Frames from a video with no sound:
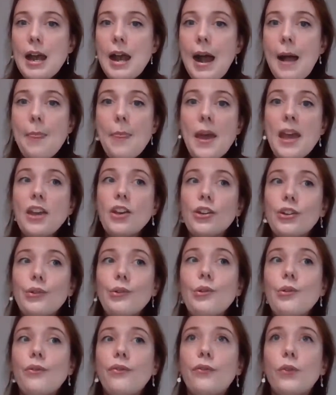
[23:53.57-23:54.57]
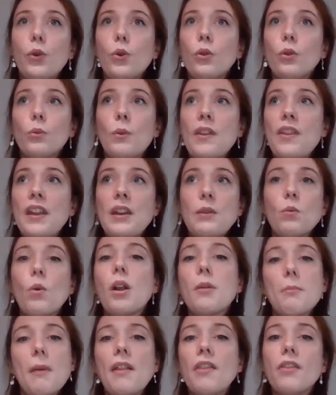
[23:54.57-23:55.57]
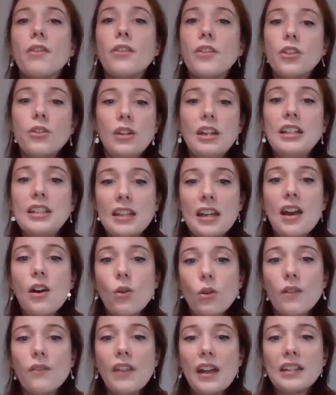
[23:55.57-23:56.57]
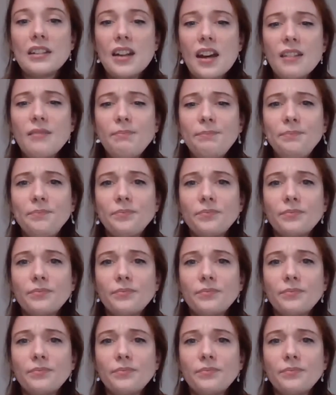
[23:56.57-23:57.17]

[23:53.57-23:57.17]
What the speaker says: And they could all fall within 1 month that you need to get all of that done.